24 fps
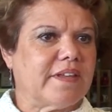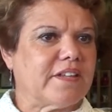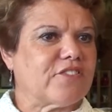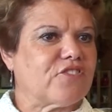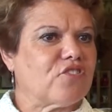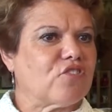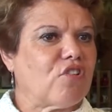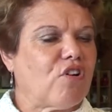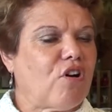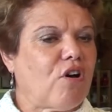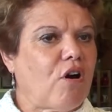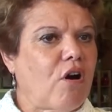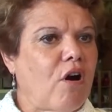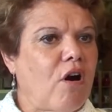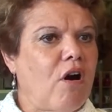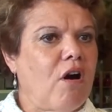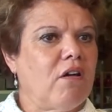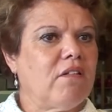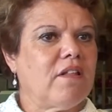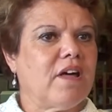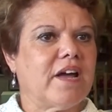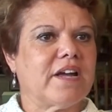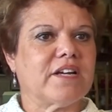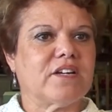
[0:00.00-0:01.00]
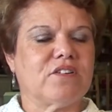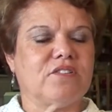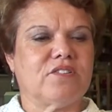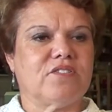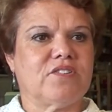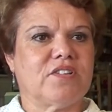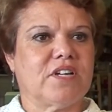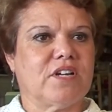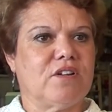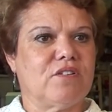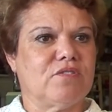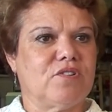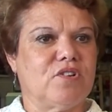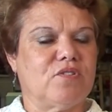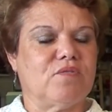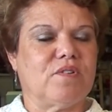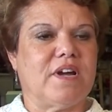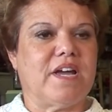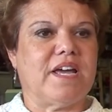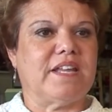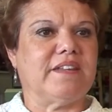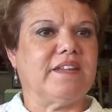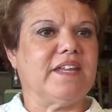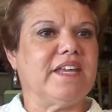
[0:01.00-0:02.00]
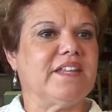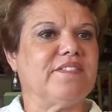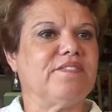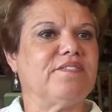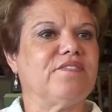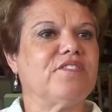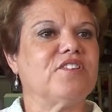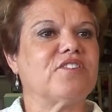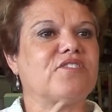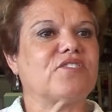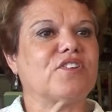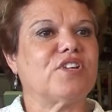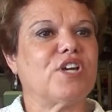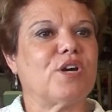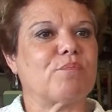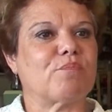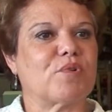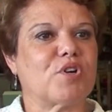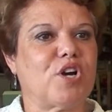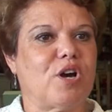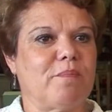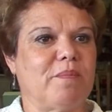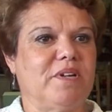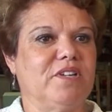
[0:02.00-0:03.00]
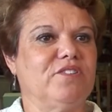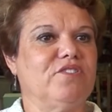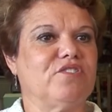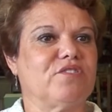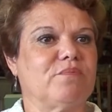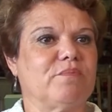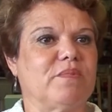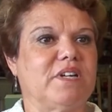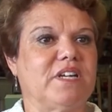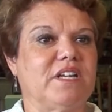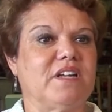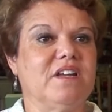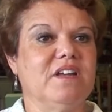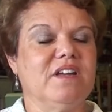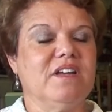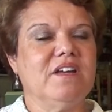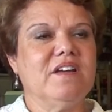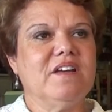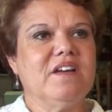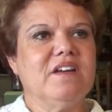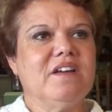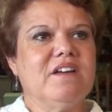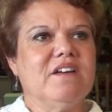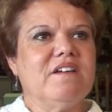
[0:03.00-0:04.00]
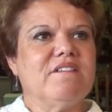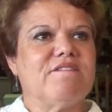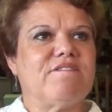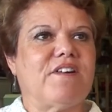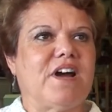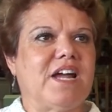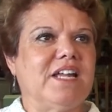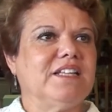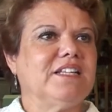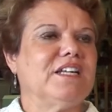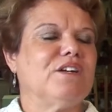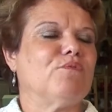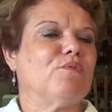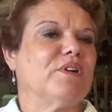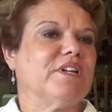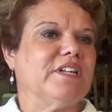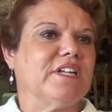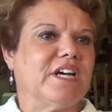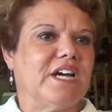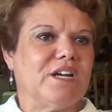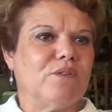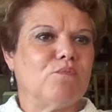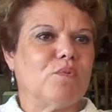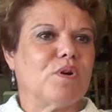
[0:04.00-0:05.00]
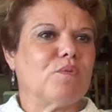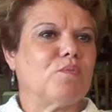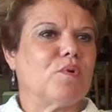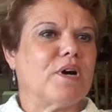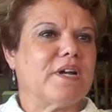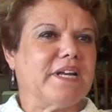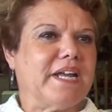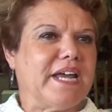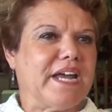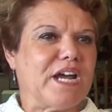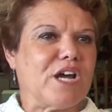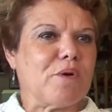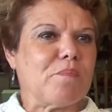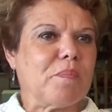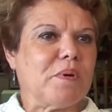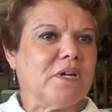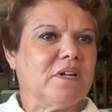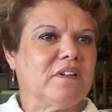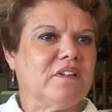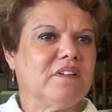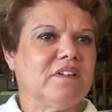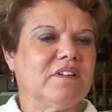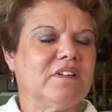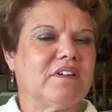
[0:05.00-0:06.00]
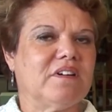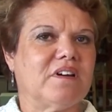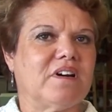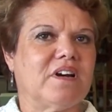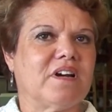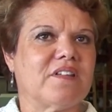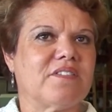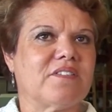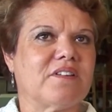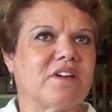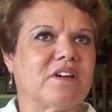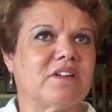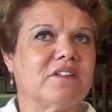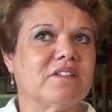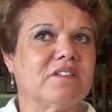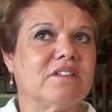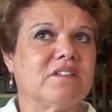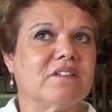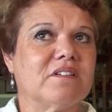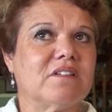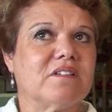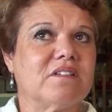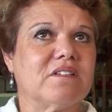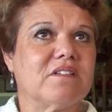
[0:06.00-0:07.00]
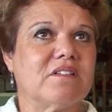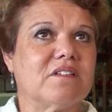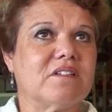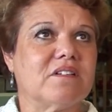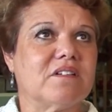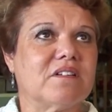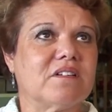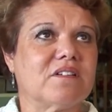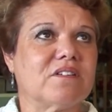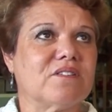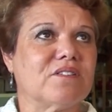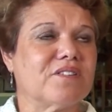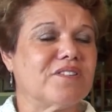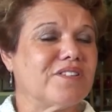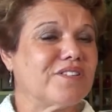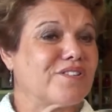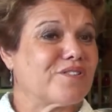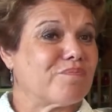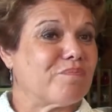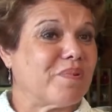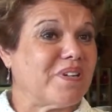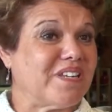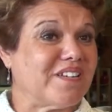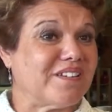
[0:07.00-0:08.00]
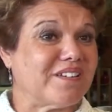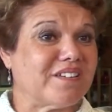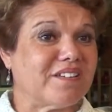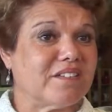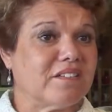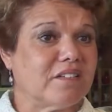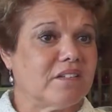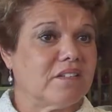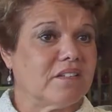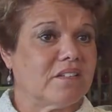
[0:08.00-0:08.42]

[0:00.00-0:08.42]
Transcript: That's all I could tell you, and this kept coming to me. Finally, when 911 happened, I thought, could this be it?